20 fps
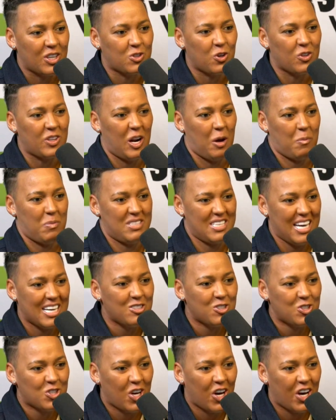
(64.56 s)
got the number 10
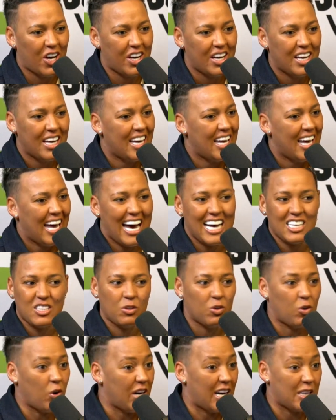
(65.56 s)
shirt,
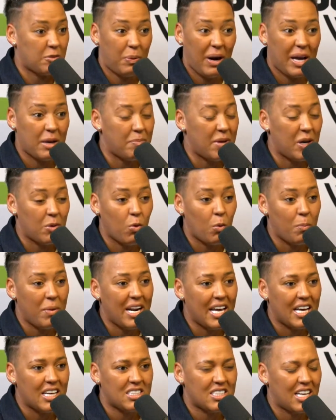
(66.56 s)
has played minimal
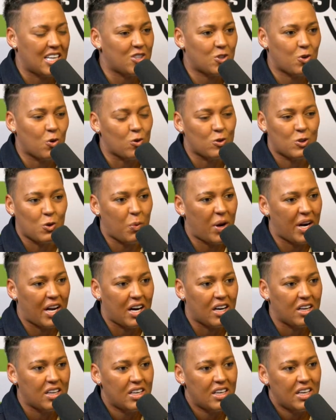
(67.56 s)
minutes and then scores the
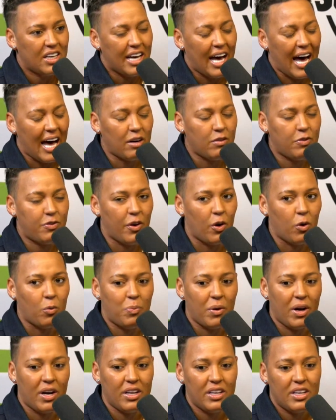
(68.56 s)
winner at Anfield.
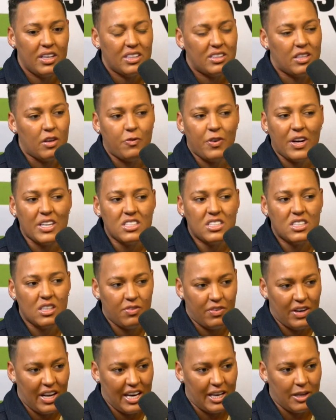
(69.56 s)
But
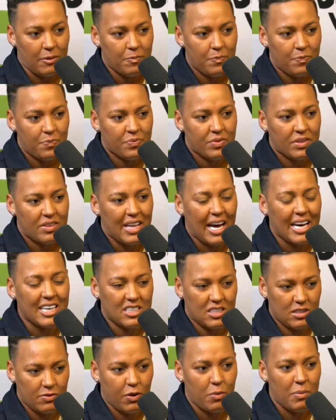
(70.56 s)
defensively, that
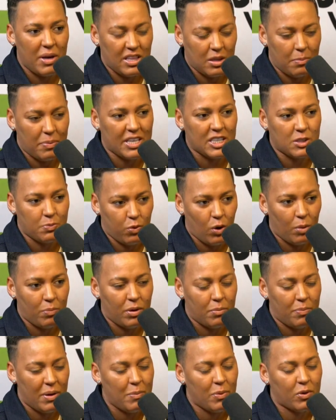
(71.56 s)
is, for me, the biggest
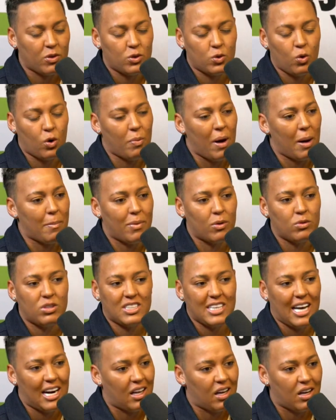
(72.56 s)
problem. People can talk about Mo
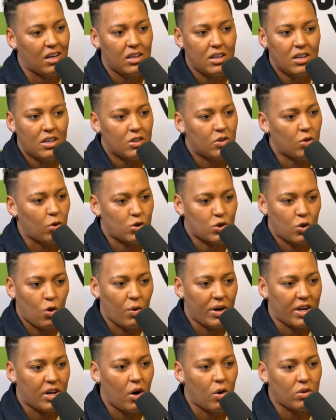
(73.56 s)
Salah not
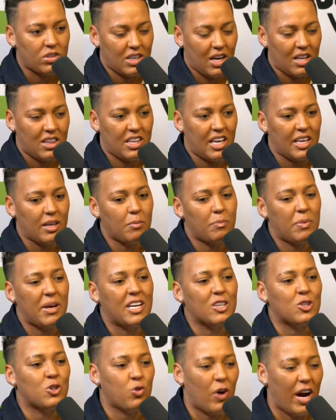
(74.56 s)
scoring goals, and I think being
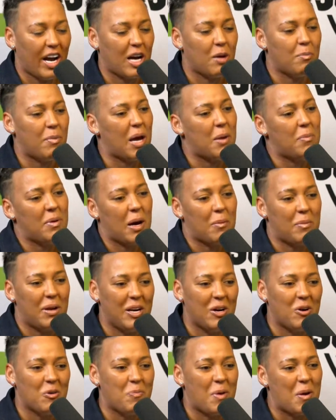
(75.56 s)
a striker, maybe I'm a
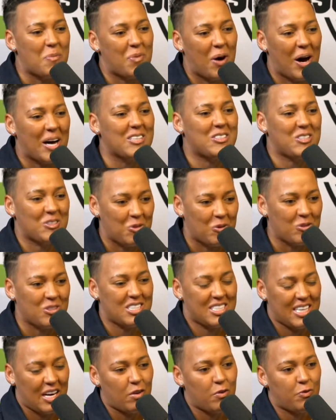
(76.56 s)
little bit biased towards
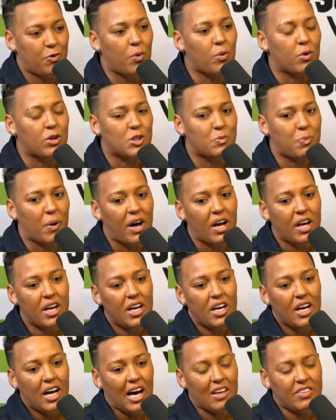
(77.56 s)
the centre forwards. But
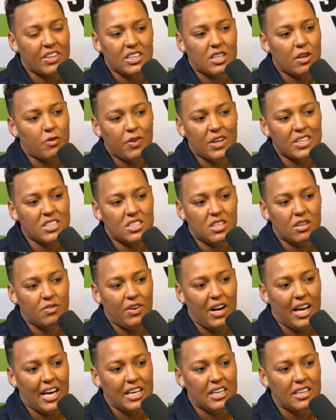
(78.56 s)
I think
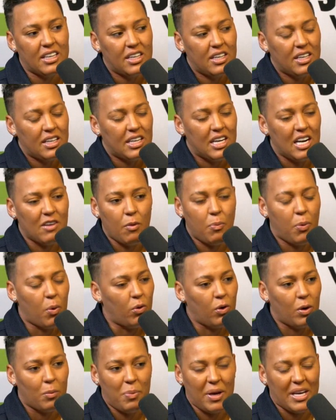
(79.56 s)
defensively,
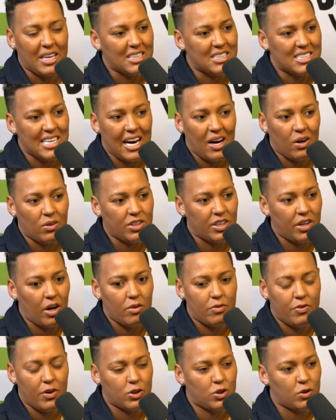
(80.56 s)
Liverpool look beaten down.
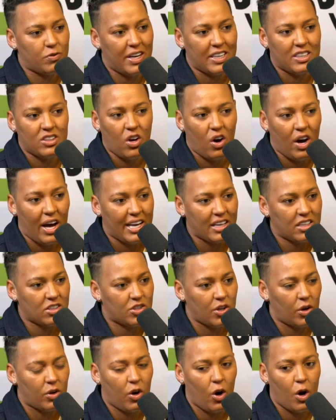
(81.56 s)
Virgil van Dijk,
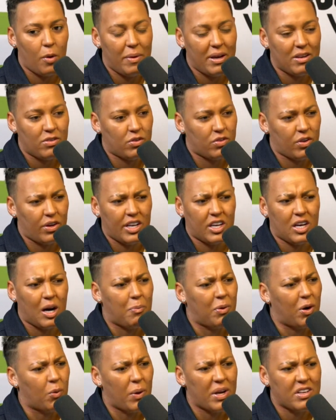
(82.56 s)
Joe Gomez, it was only a
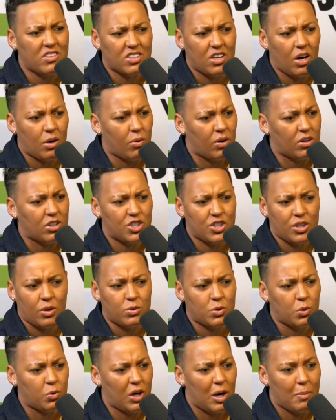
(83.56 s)
couple of weeks ago we were on the show
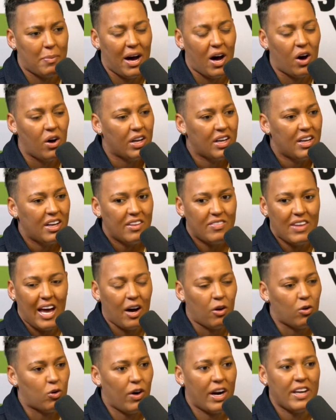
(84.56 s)
talking about
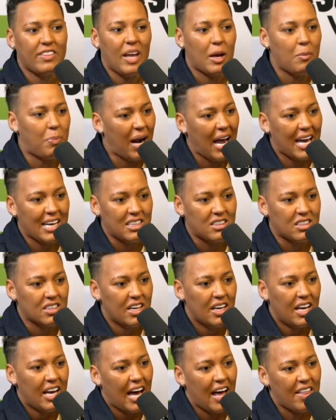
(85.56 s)
how great they played.
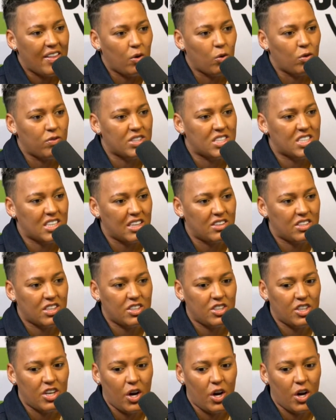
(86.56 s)
And then all of a sudden,